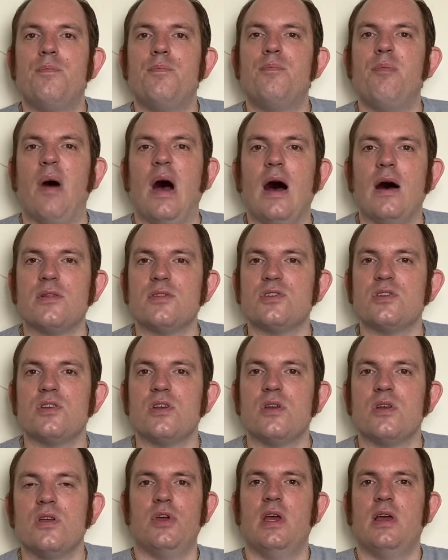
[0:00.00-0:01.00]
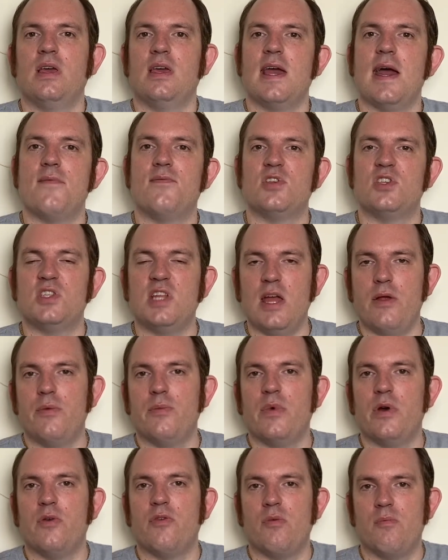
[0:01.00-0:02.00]
But you can get the steering
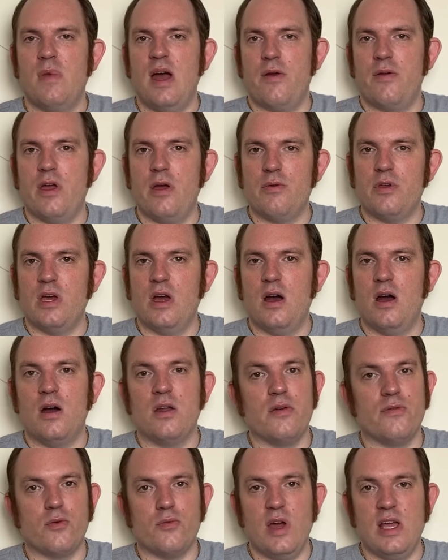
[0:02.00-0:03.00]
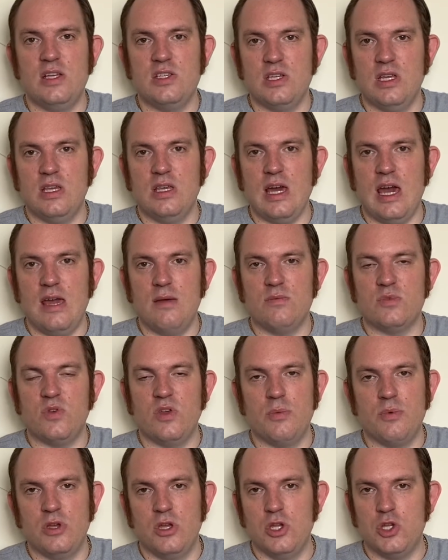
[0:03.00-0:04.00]
wheel from Mario Kart and other racing games that
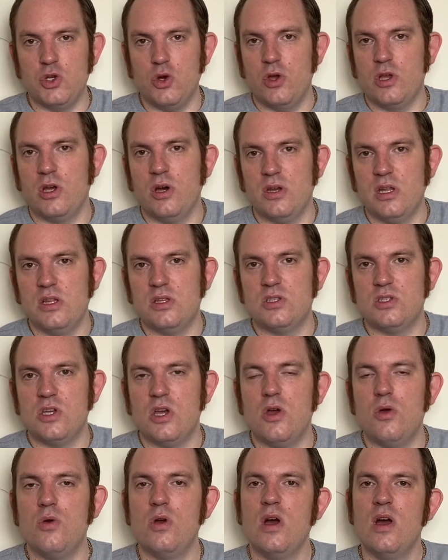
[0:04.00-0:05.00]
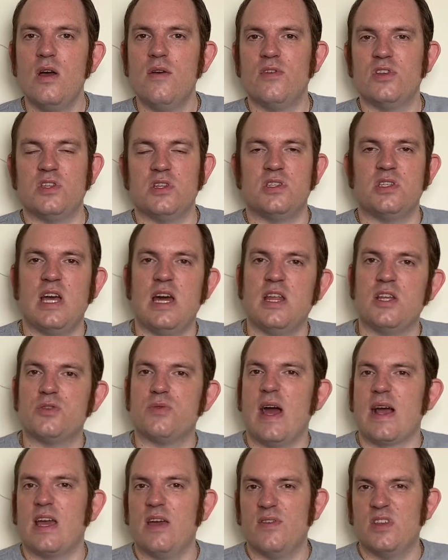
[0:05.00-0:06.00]
you put your Joy-Con into. There's a tennis
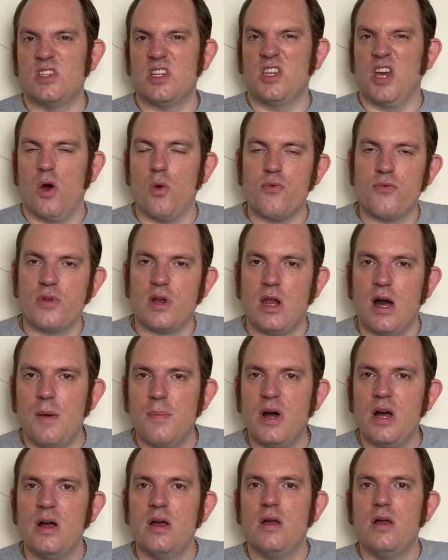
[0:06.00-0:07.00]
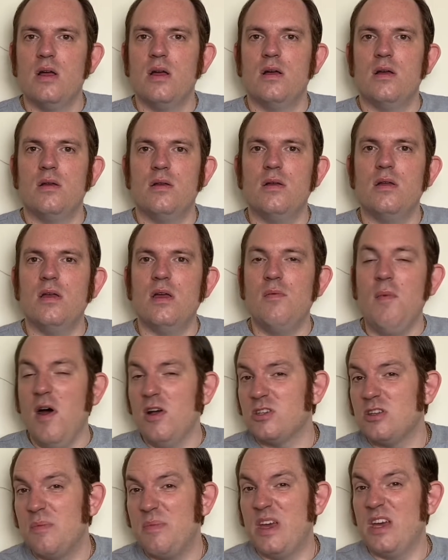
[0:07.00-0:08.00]
racket, there's a golf club.
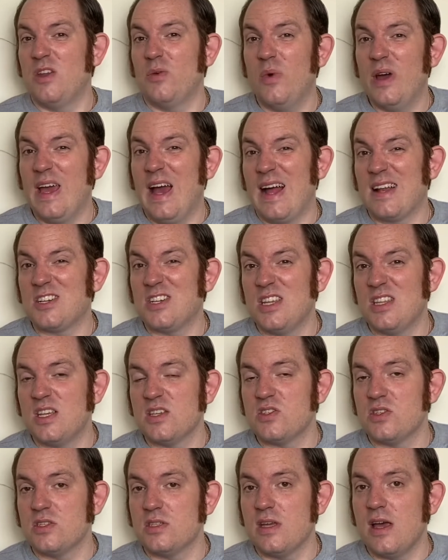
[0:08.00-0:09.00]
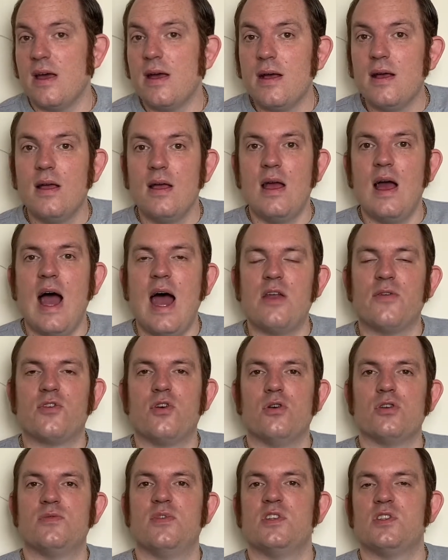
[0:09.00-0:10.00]
Reminds me a bit of the Wii, actually, doesn't it? And of
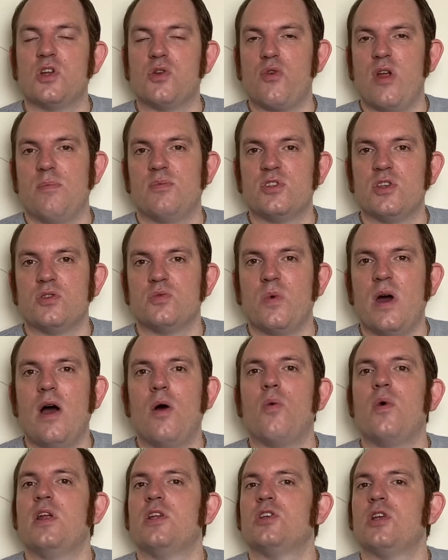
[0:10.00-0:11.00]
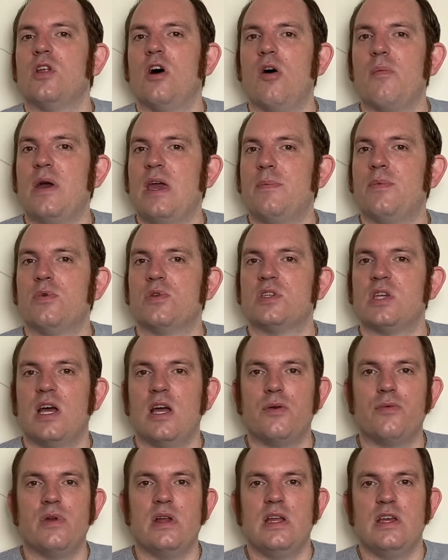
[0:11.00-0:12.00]
course, there's the grips as well, which a lot of people say
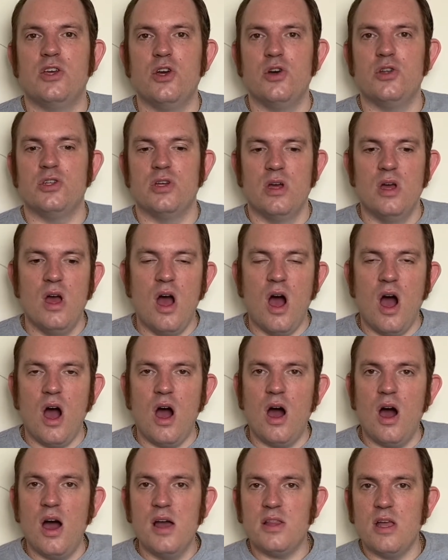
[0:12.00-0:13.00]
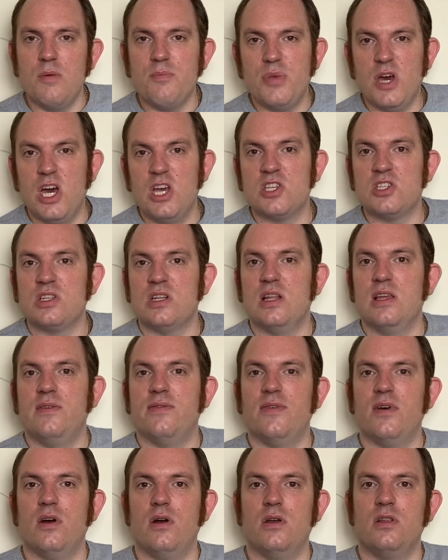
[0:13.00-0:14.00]
are really good. I don't personally
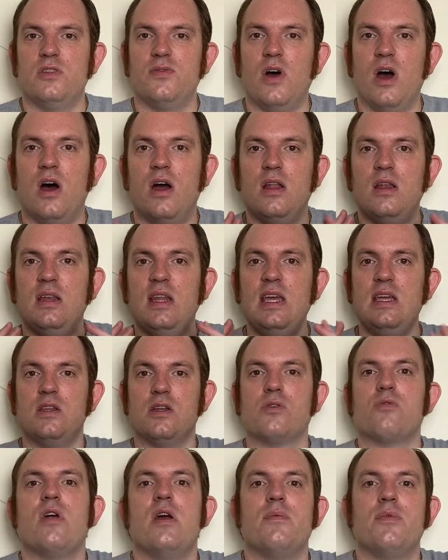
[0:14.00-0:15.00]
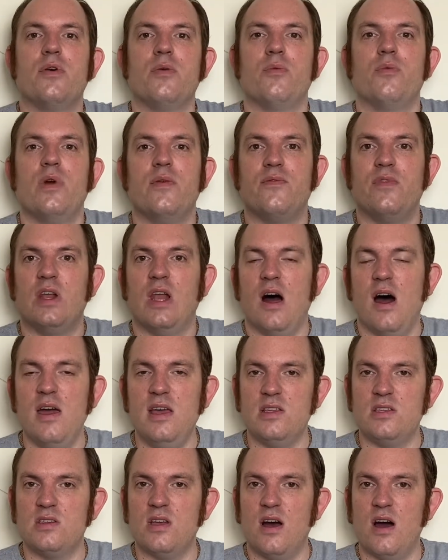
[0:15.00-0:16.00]
find that I need a grip with the
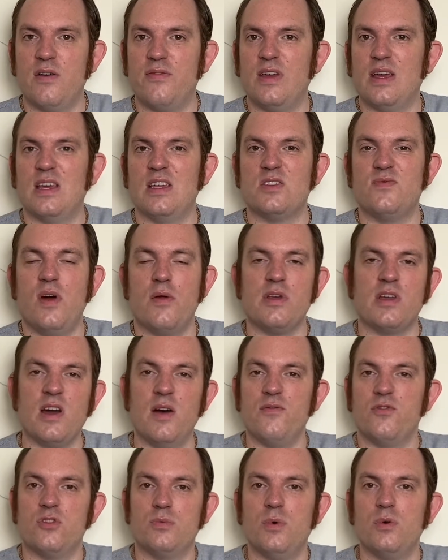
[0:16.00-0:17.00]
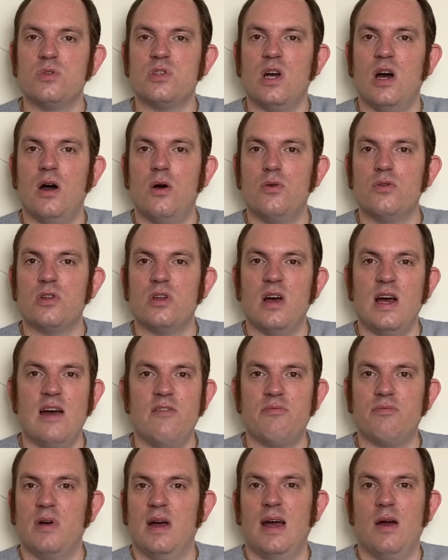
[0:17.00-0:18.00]
Lite. I think it's very comfortable to hold, and I have
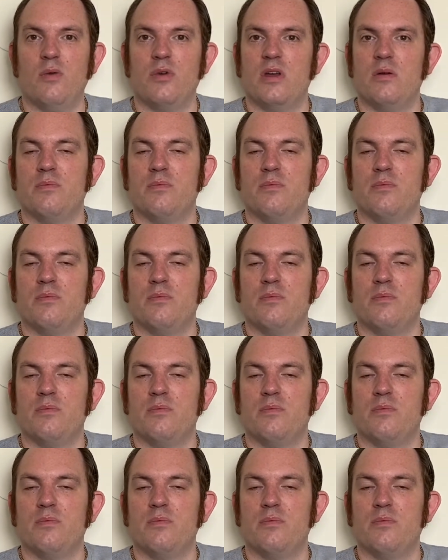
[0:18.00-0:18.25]
held it